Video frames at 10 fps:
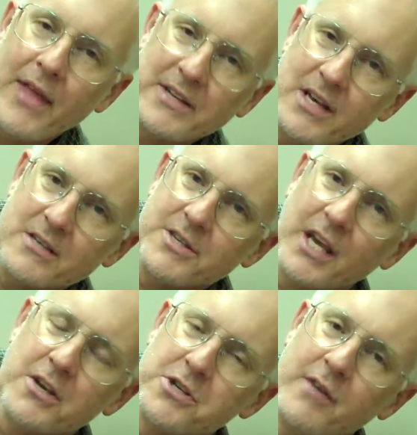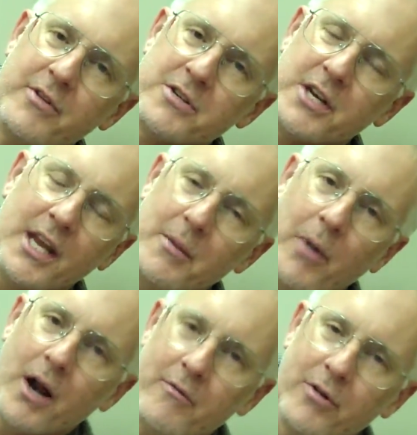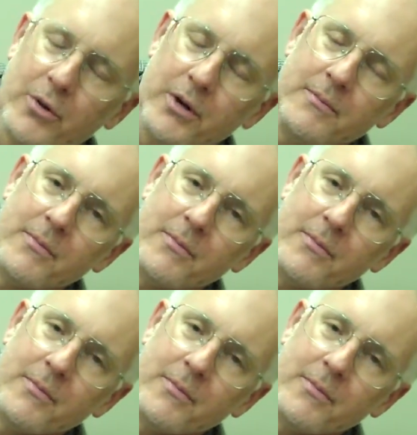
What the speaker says: That's that sticky stuff that's in any body fluid.